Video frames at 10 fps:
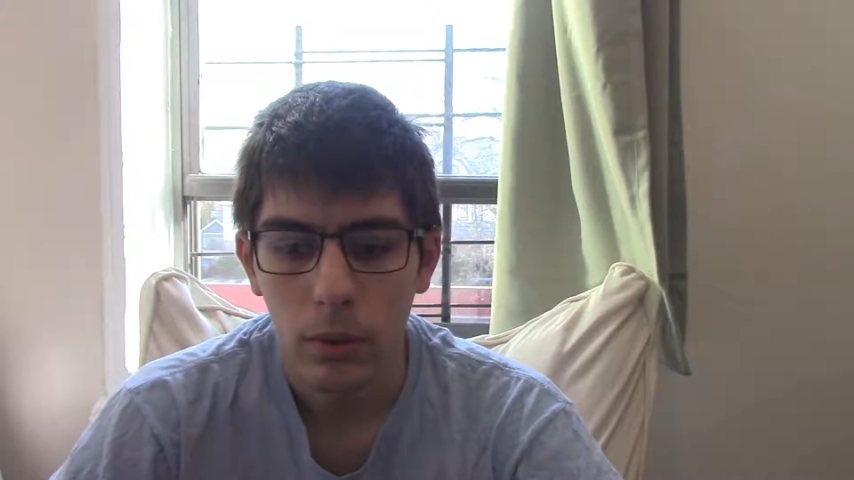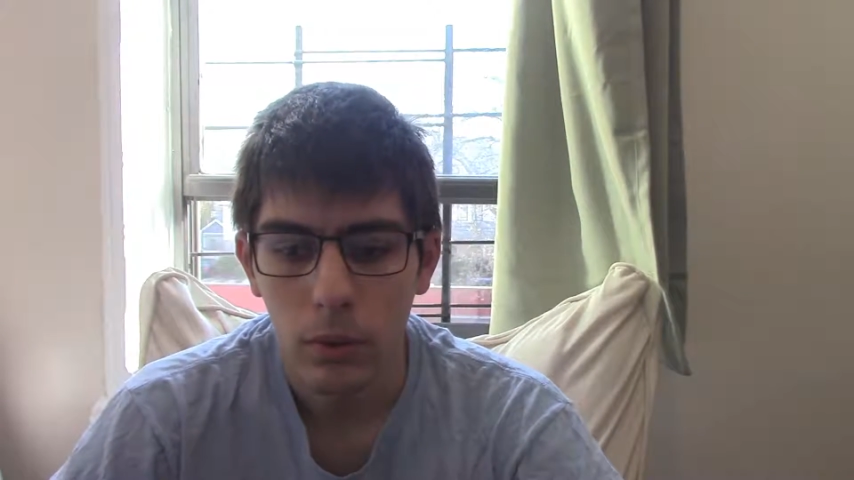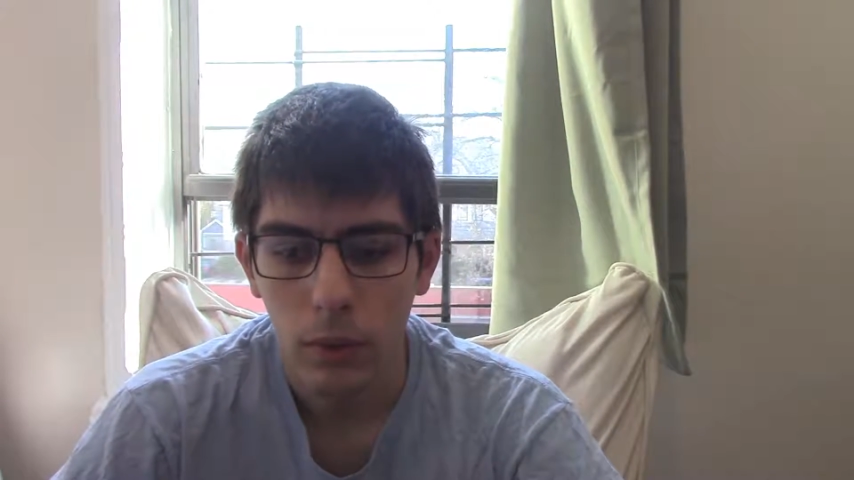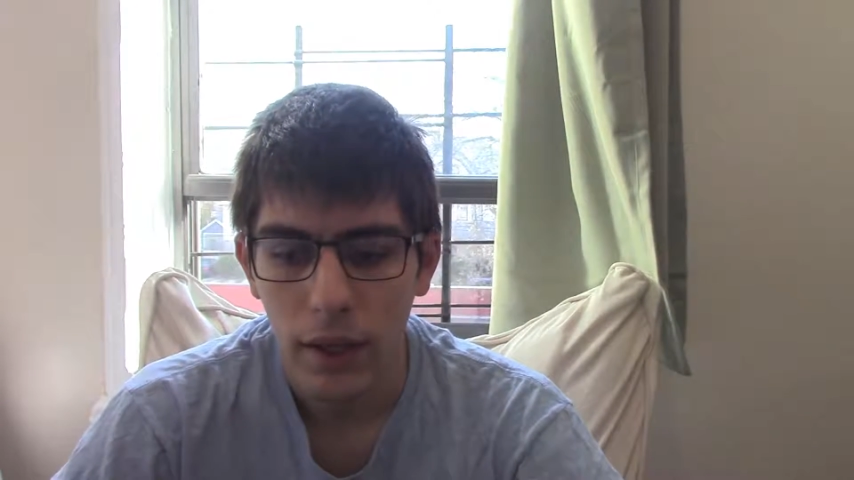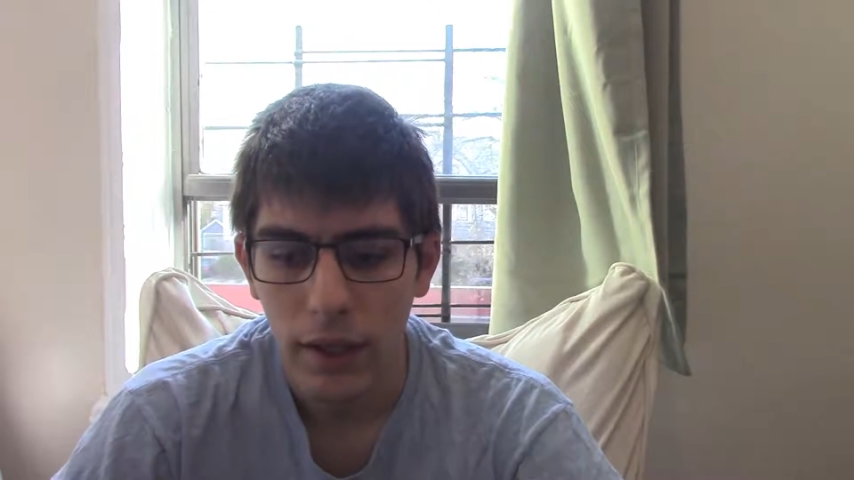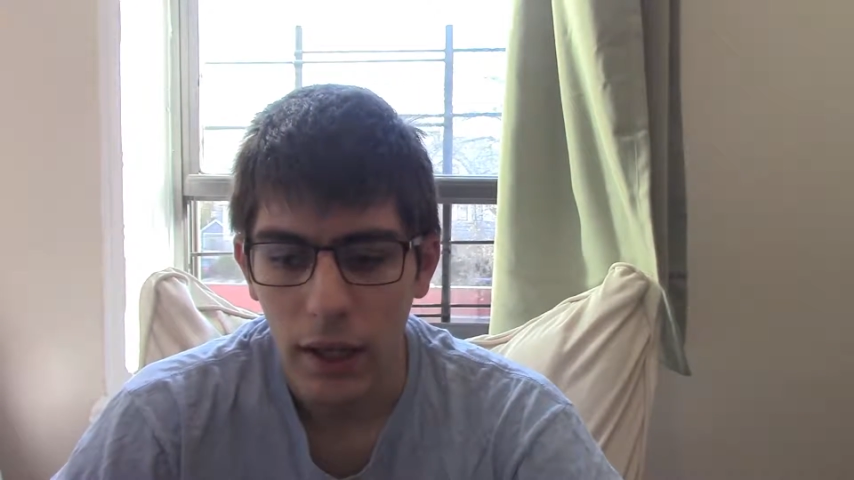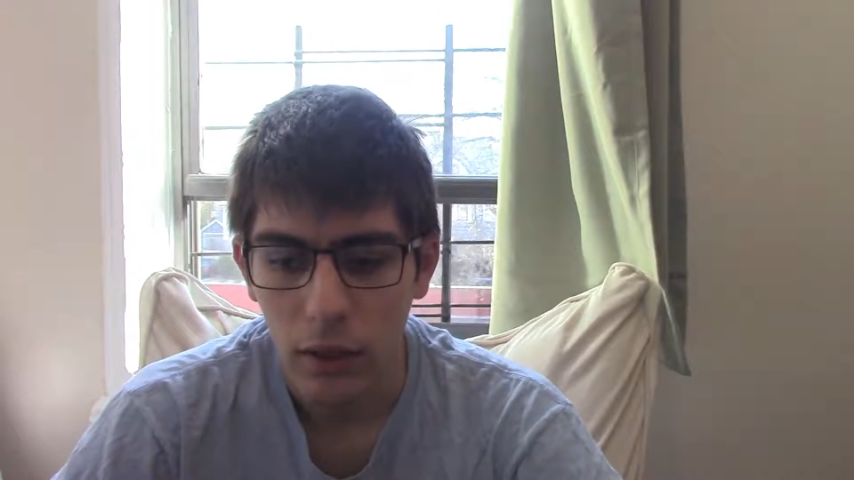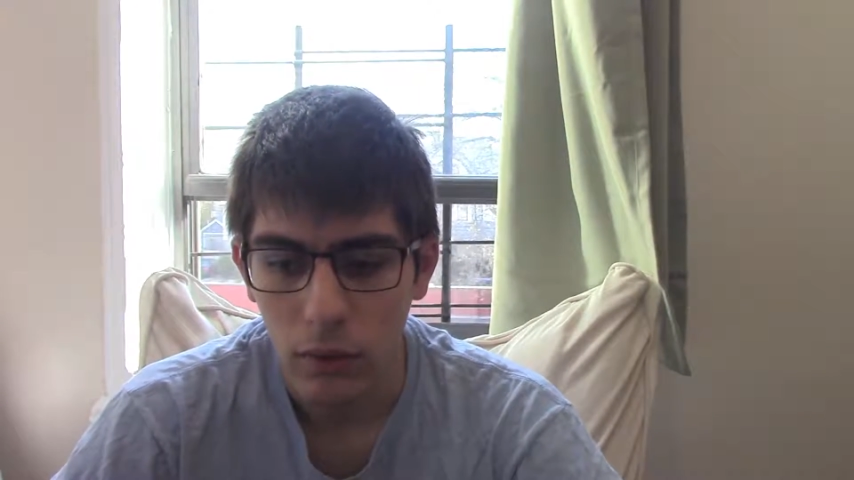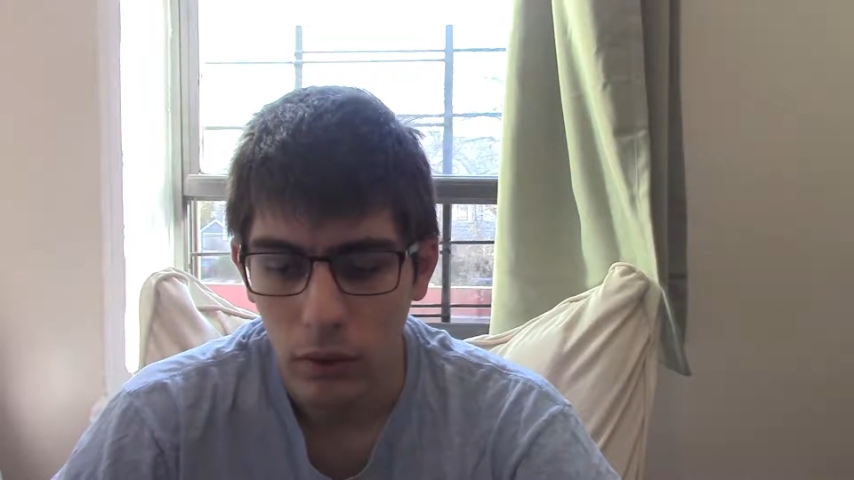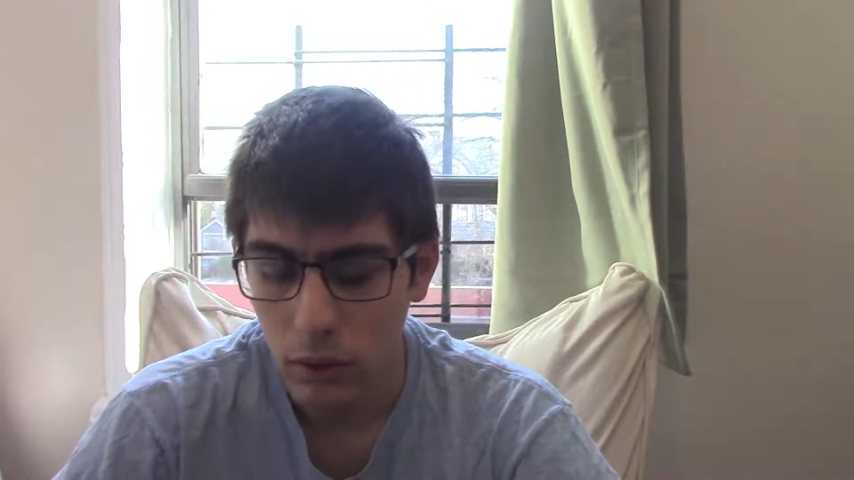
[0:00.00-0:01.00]
right
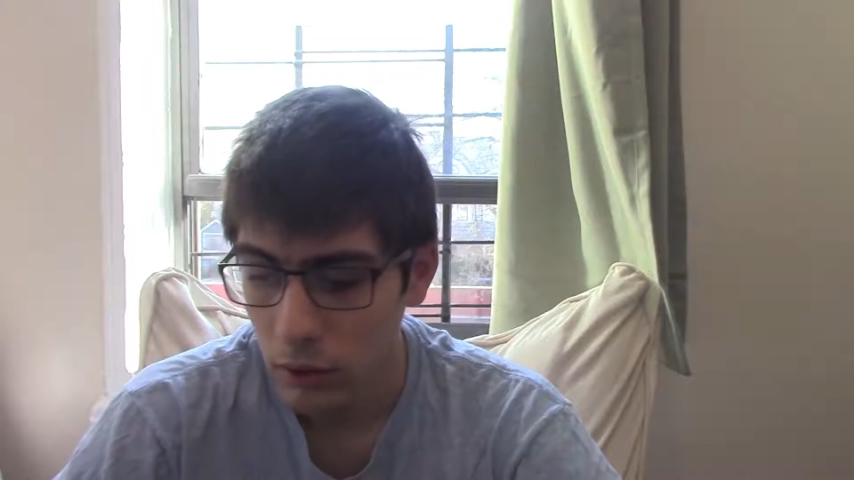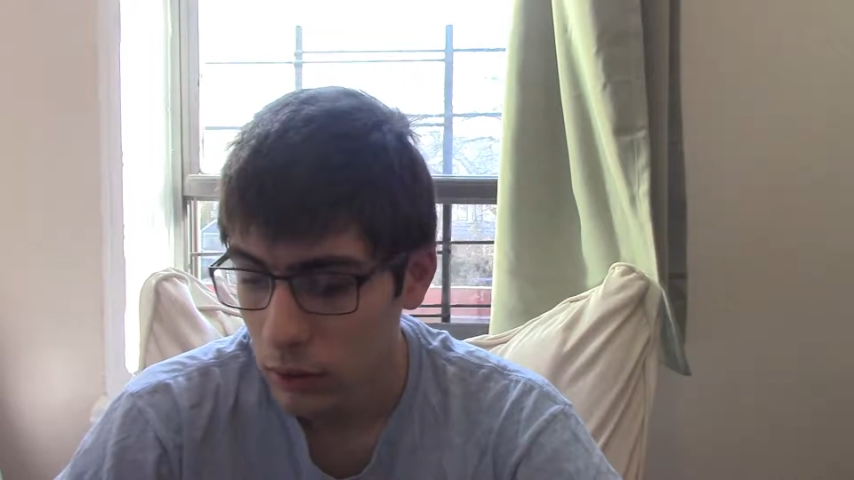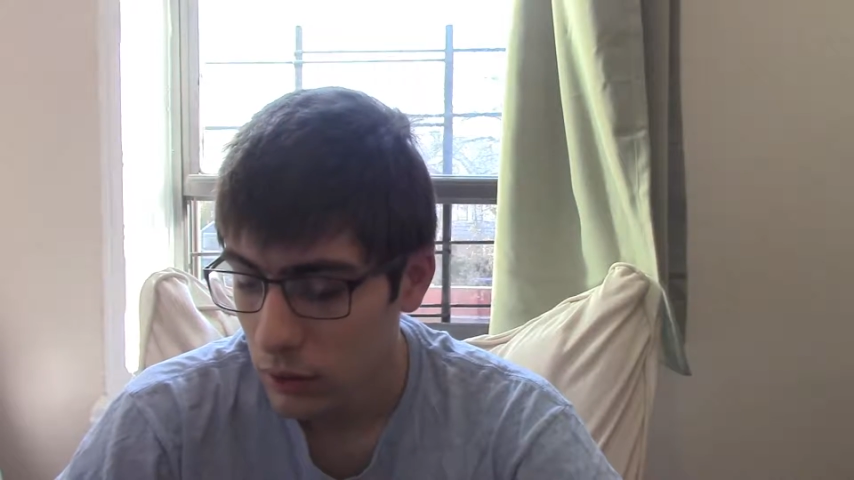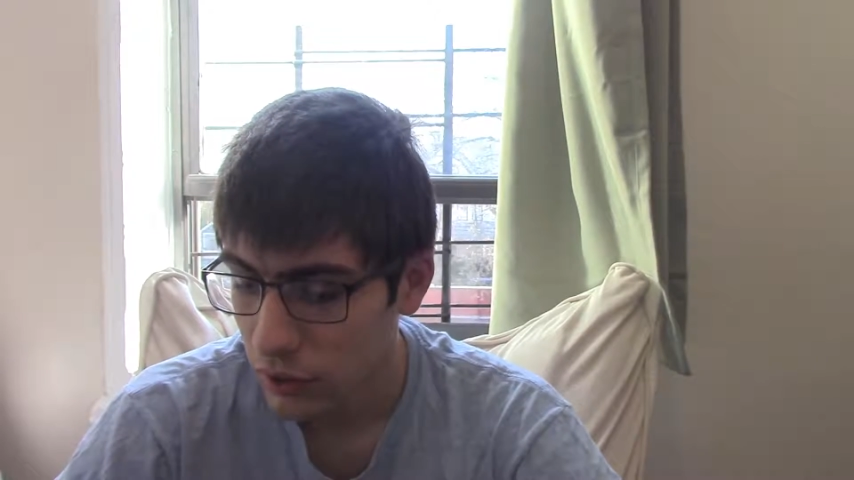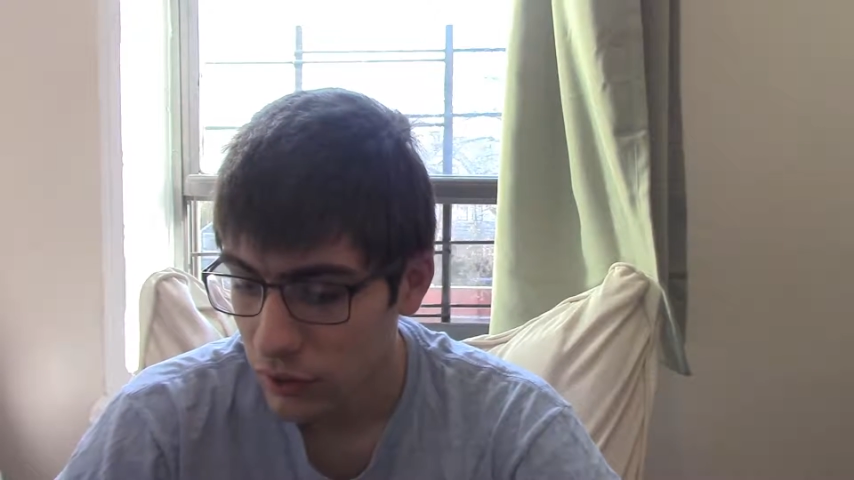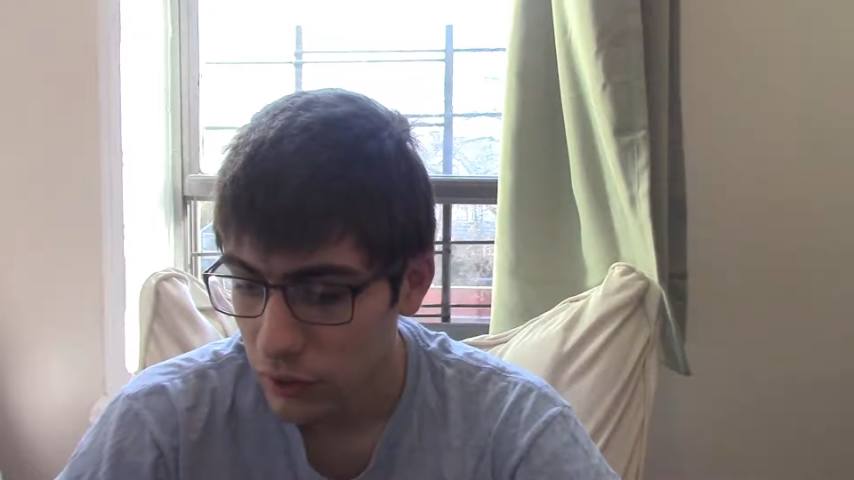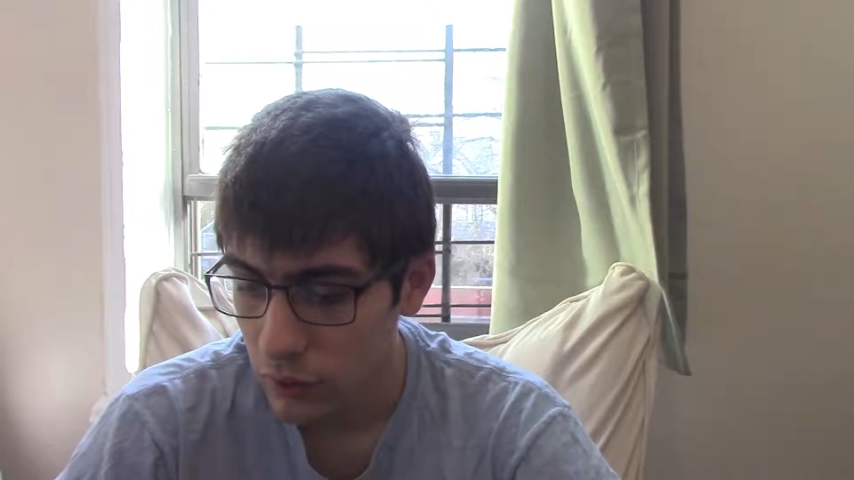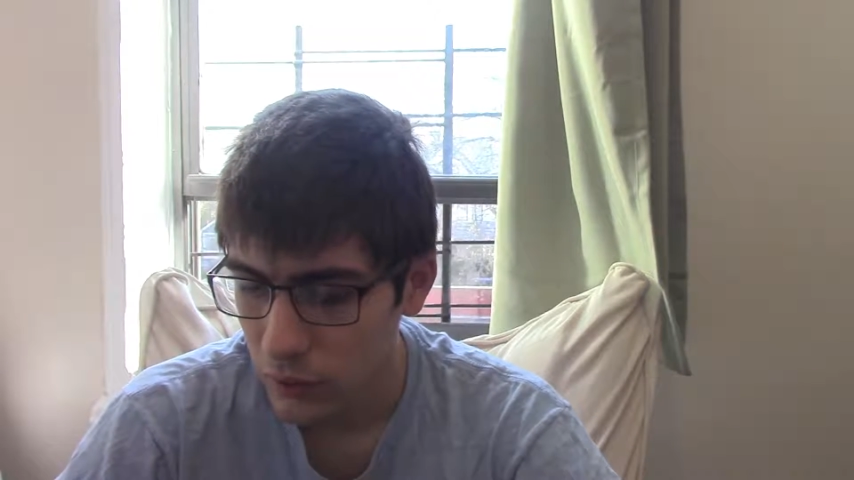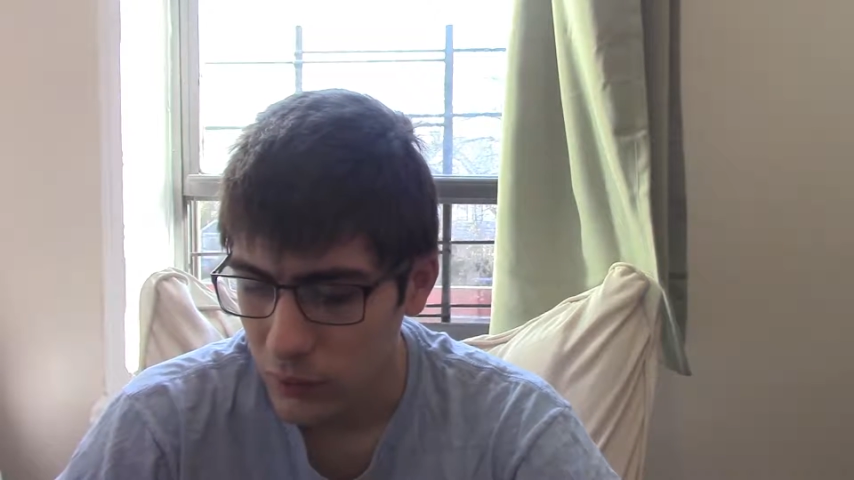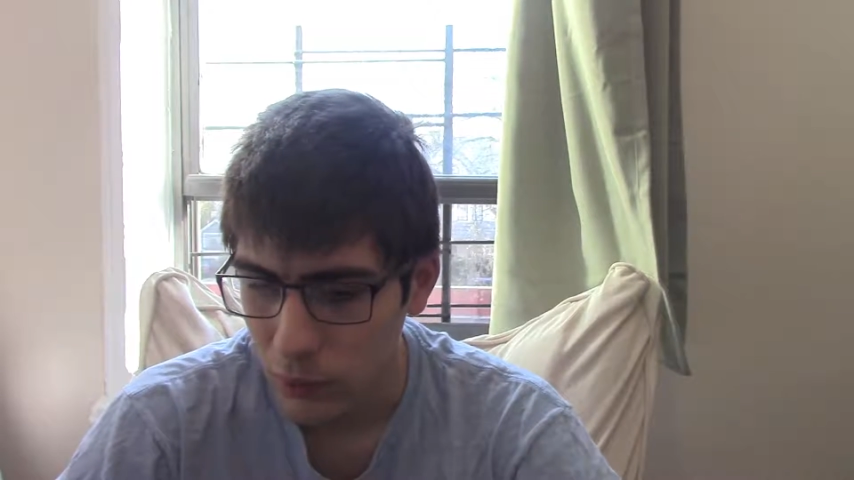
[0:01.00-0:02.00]
now
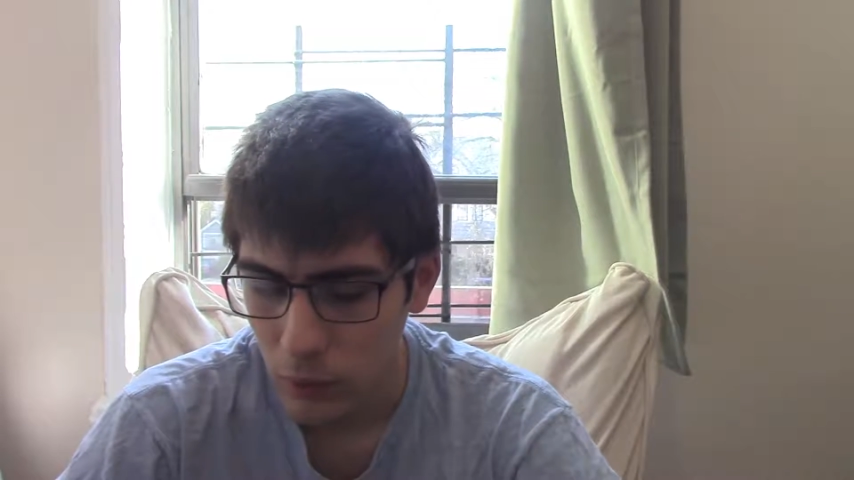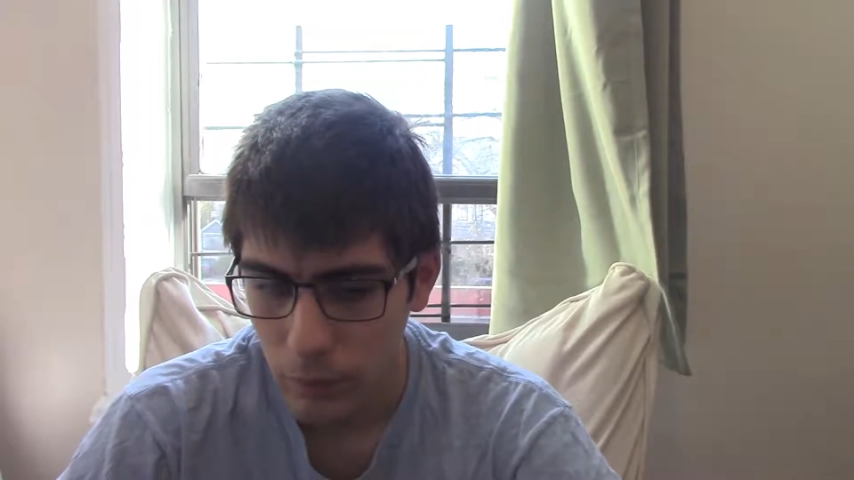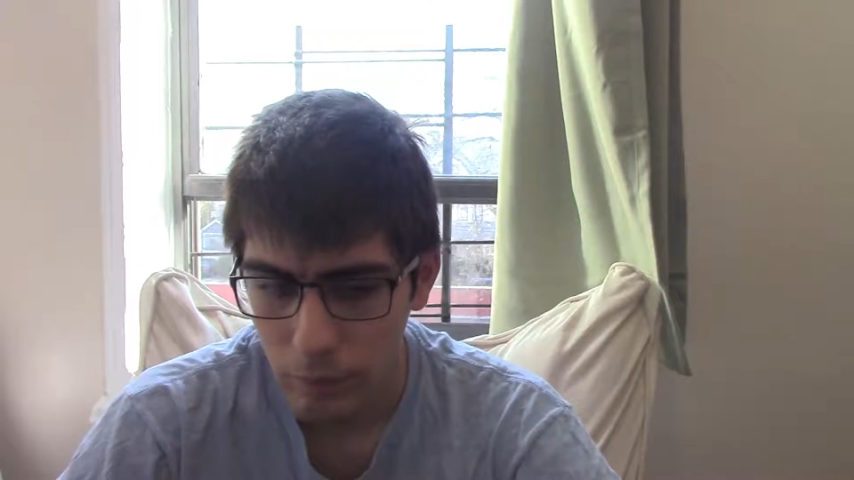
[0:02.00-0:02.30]
to